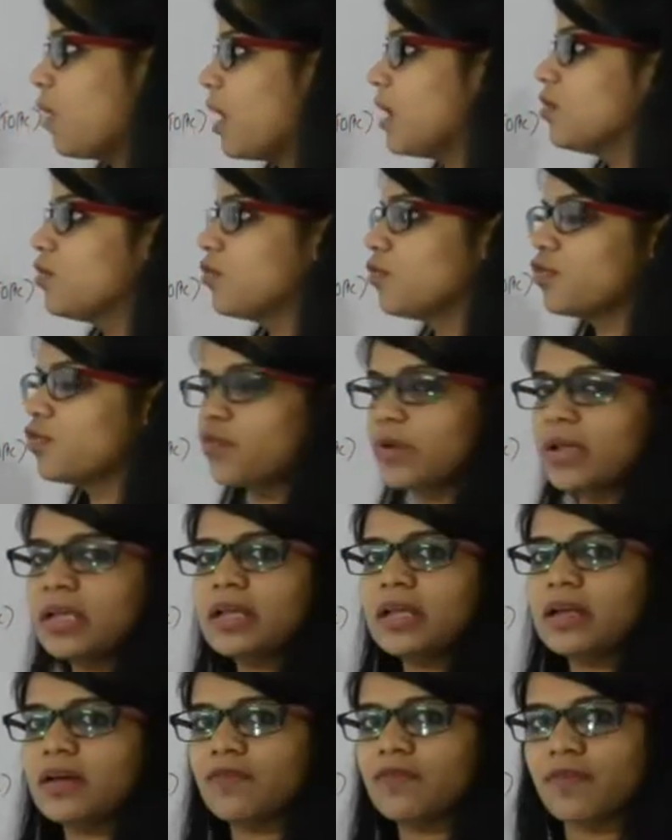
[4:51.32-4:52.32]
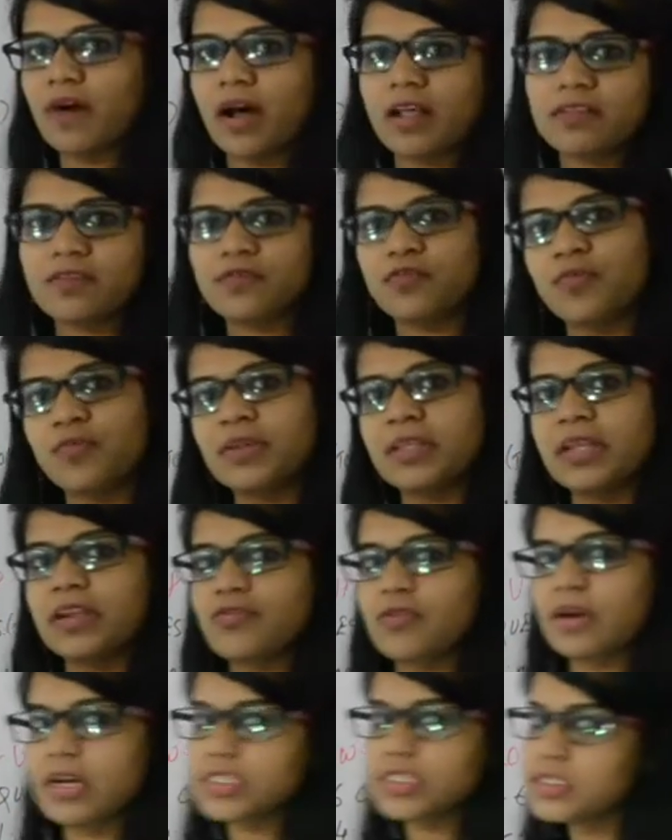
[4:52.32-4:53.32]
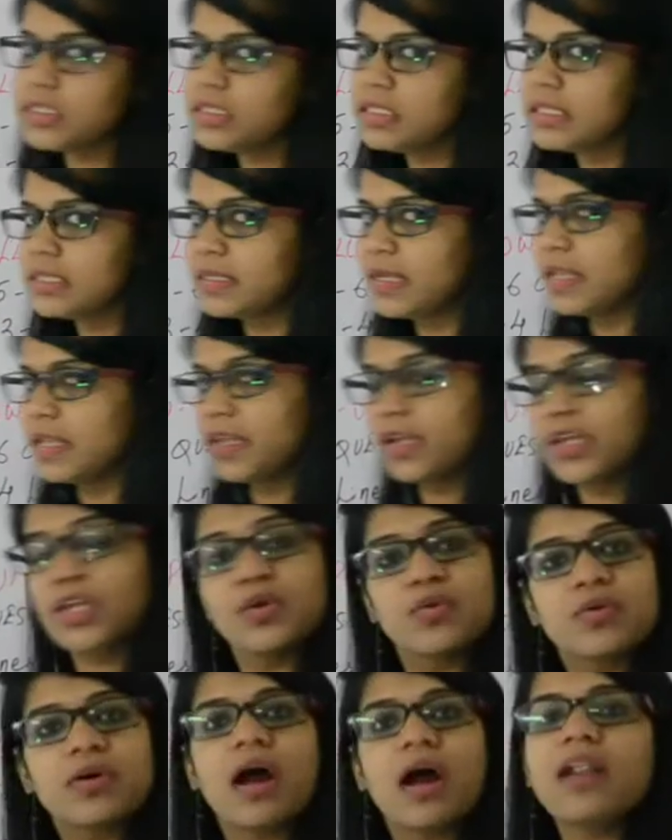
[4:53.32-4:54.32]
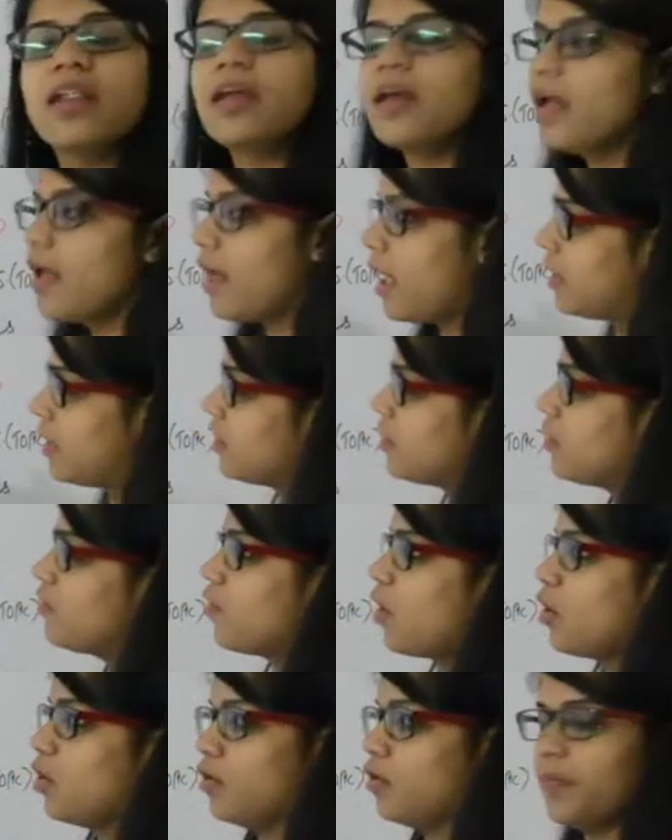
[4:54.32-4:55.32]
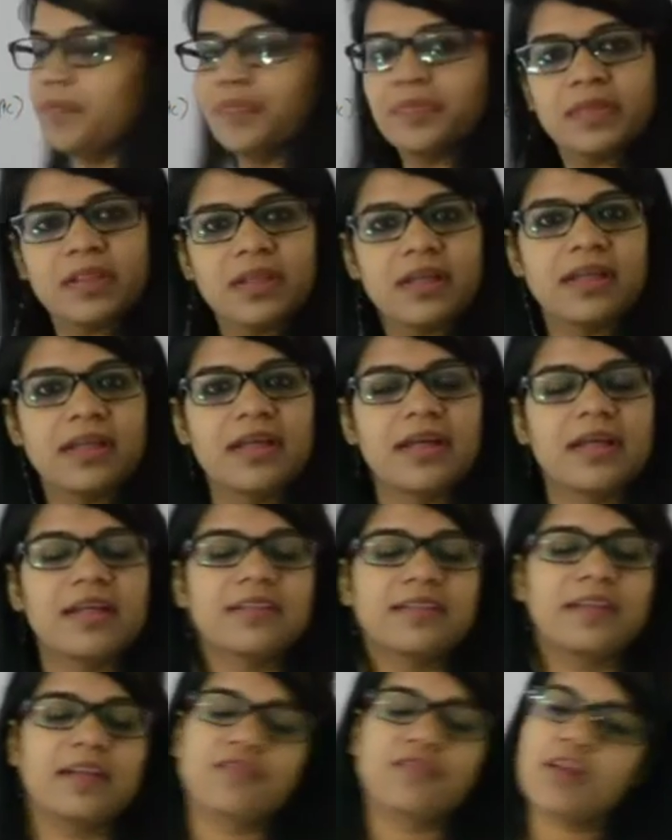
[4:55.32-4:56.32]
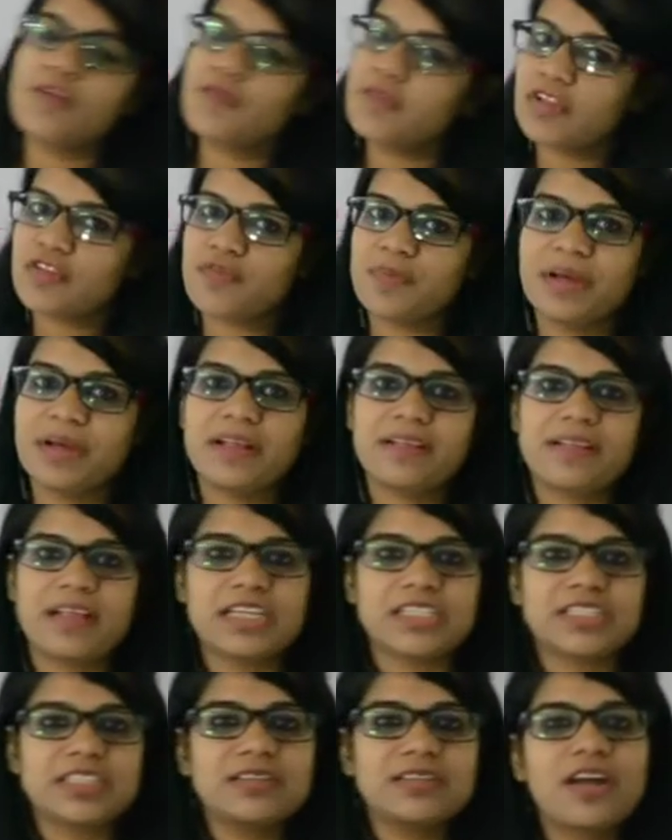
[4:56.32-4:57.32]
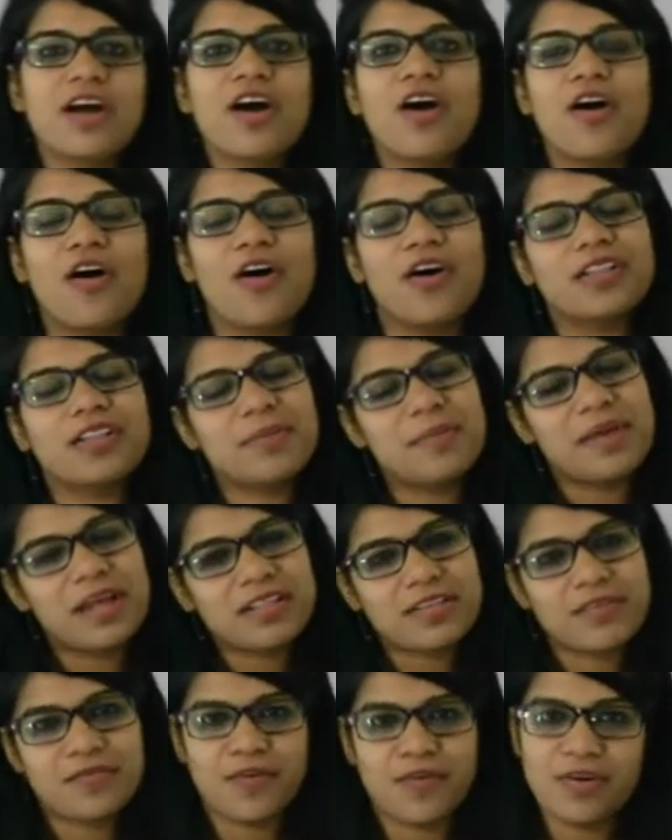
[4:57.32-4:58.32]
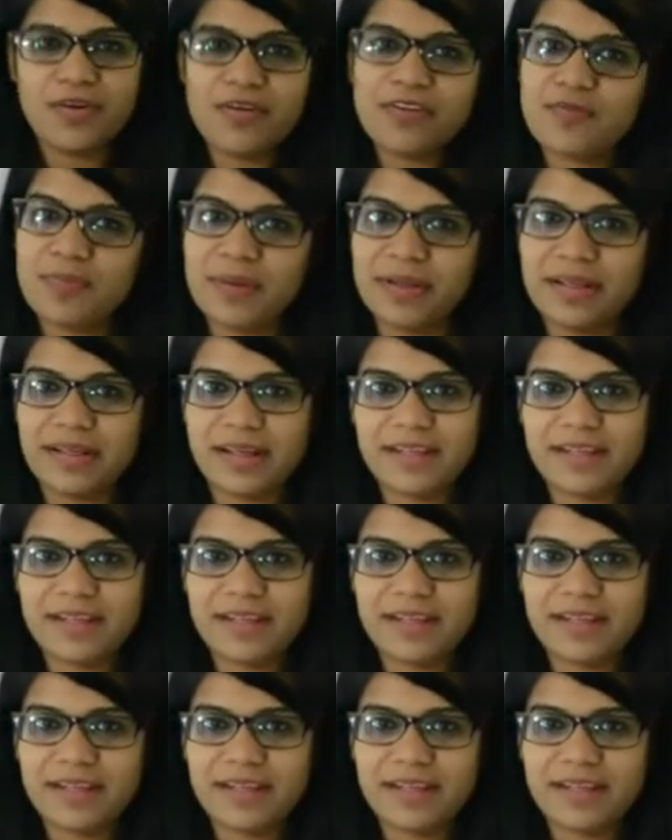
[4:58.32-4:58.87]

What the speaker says: 1, 2, 3. First would be the introduction, then the cue card, and then the follow-up. That's all for the speaking session. All the best for your speaking